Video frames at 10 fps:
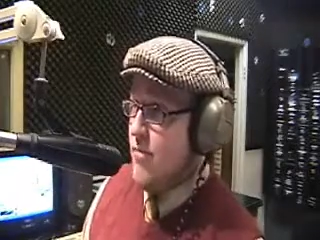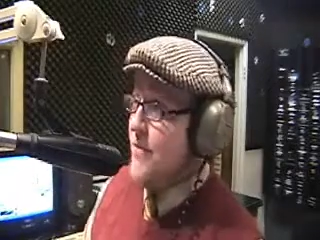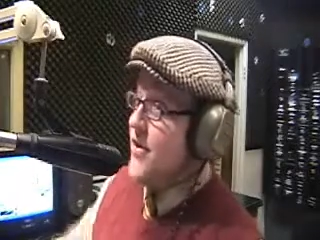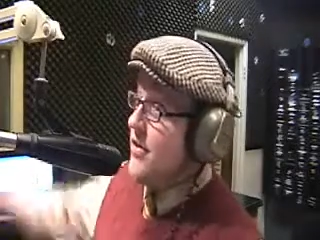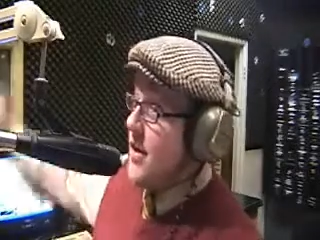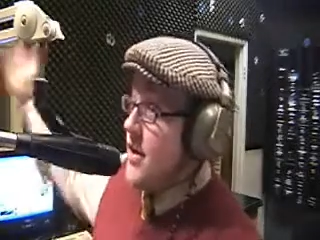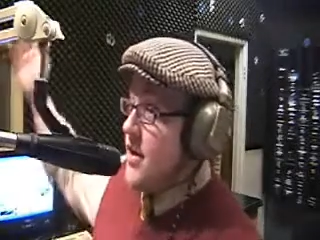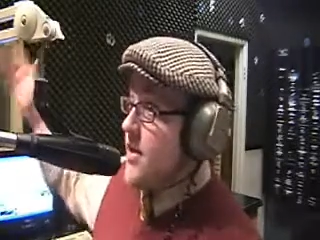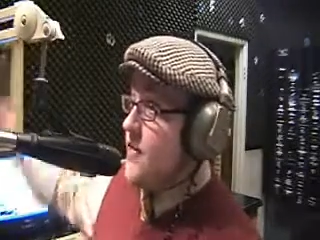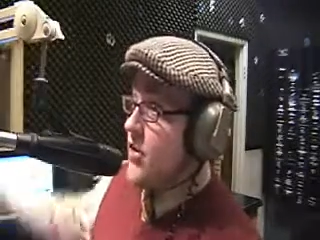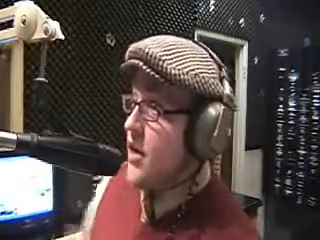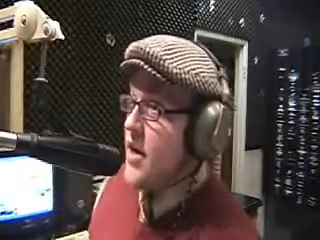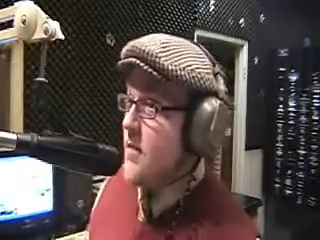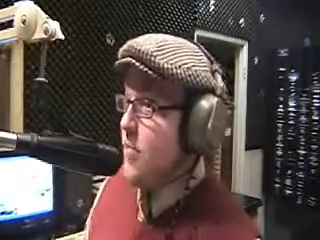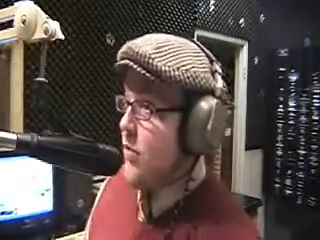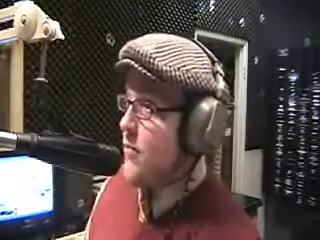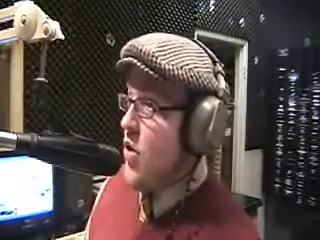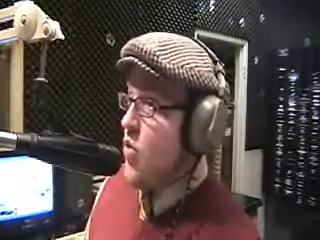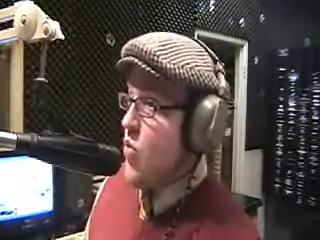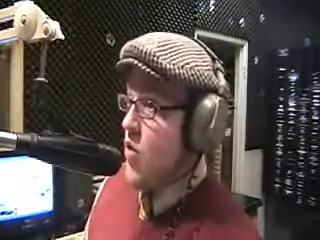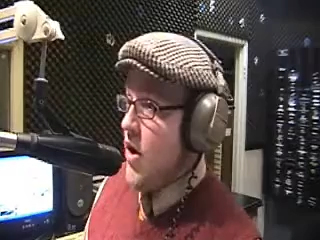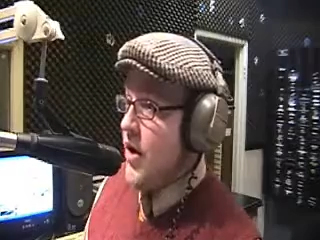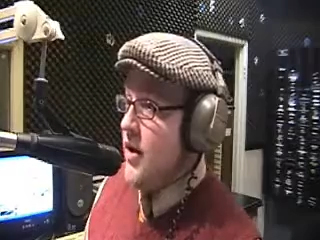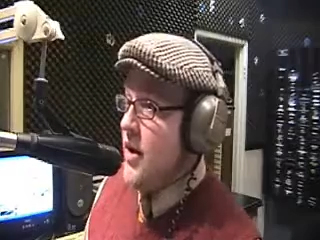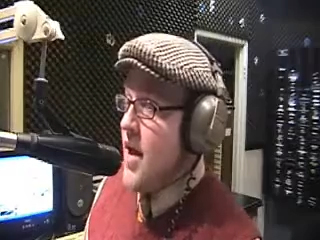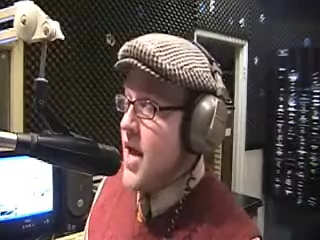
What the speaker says: But if you're gonna promote one